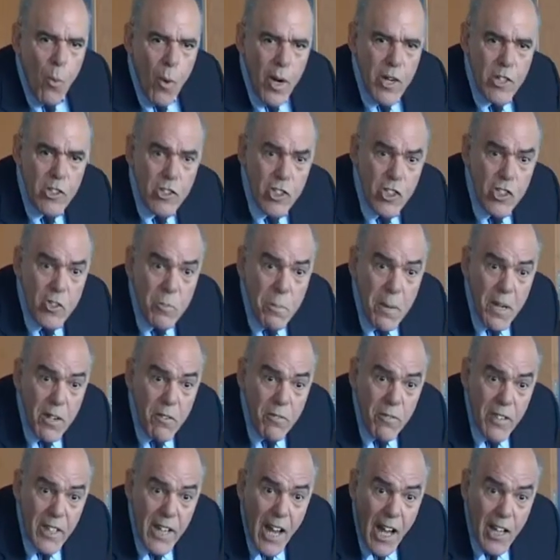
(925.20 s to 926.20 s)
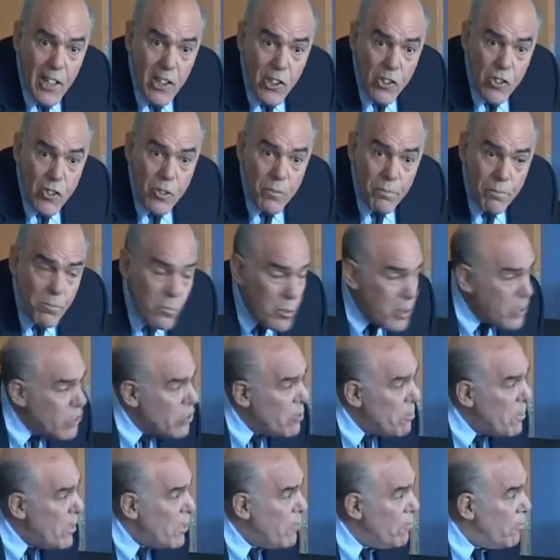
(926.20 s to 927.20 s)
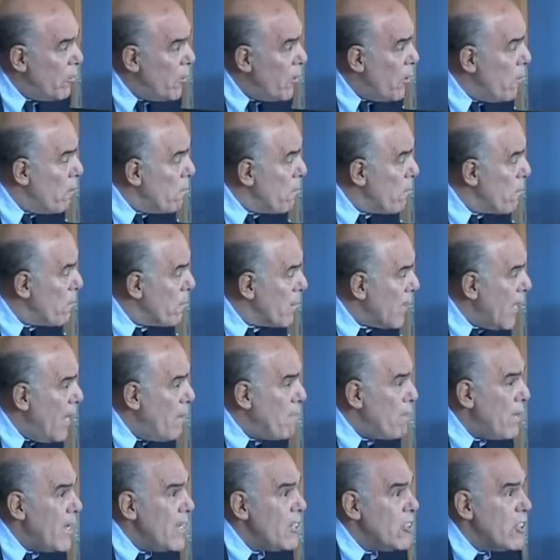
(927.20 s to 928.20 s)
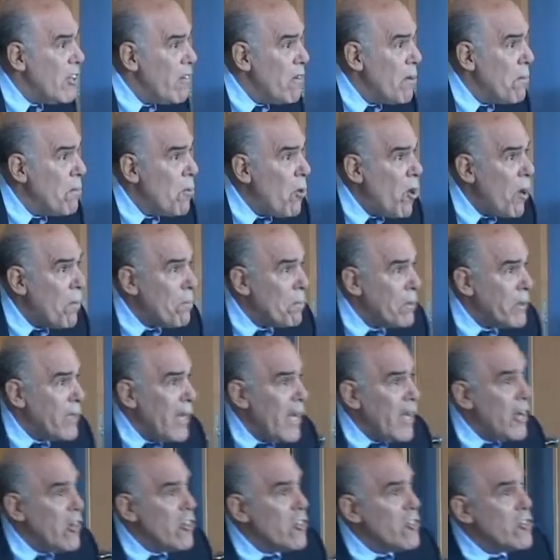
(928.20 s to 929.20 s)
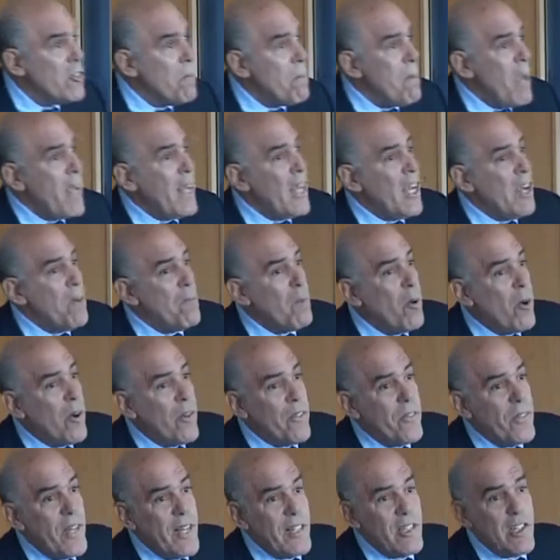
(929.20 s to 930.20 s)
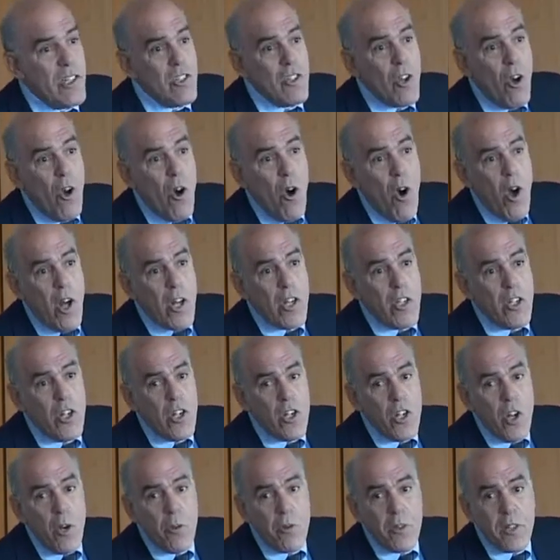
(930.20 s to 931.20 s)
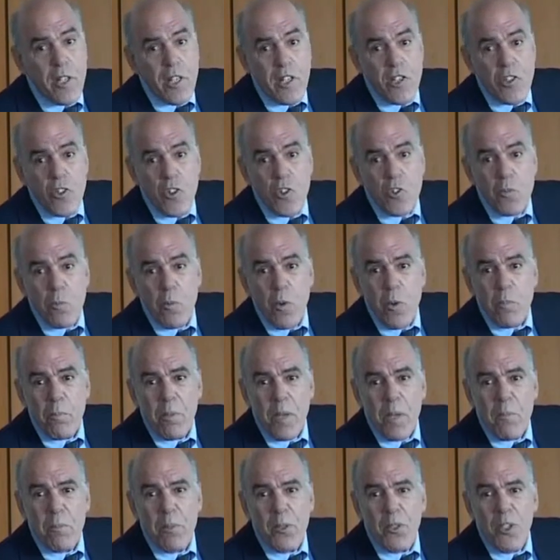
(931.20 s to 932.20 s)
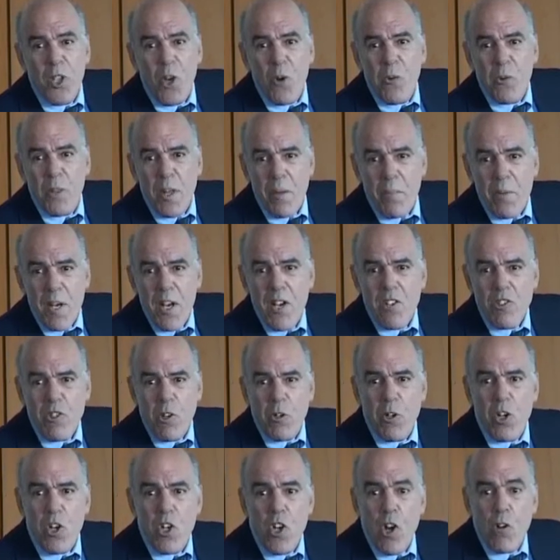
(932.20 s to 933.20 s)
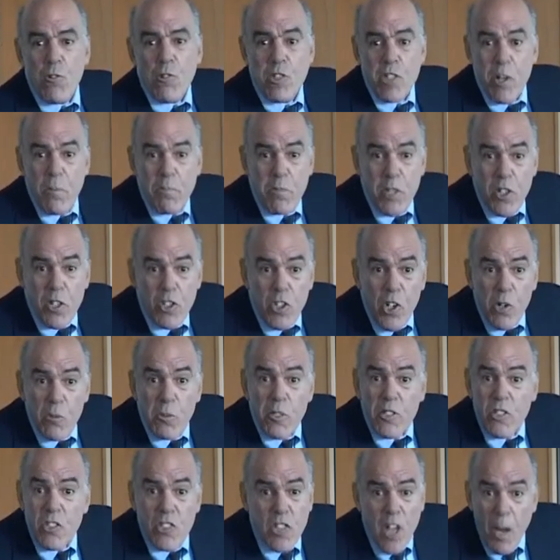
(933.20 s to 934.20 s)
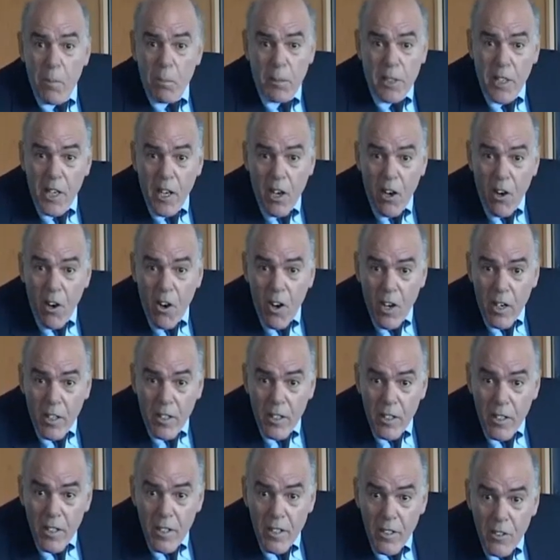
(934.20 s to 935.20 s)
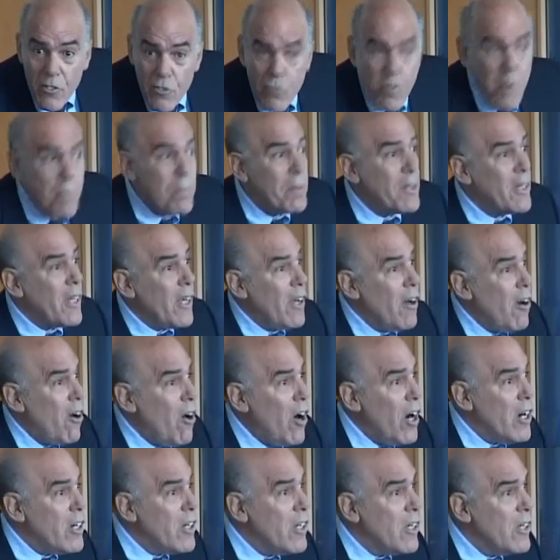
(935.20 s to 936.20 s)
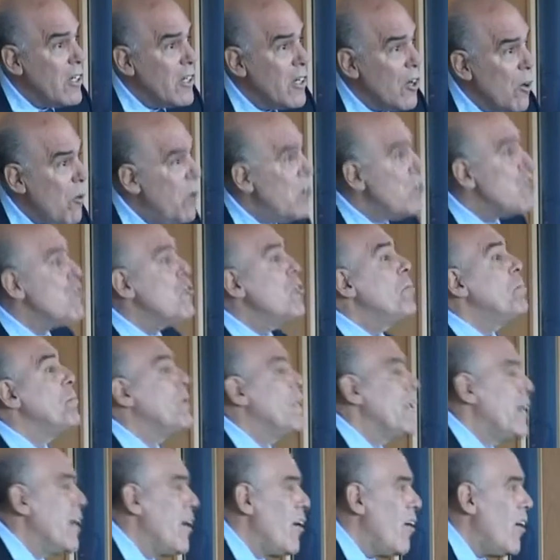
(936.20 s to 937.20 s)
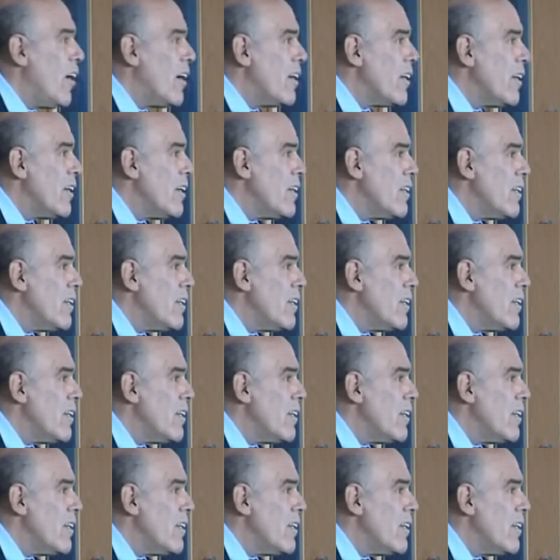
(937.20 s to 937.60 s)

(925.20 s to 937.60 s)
What does this mean for knowledge? What does it mean for you? It means there are more players making more things. It's harder to know things because more people know them. So to know something new is doubly hard, triply hard, quadruply hard.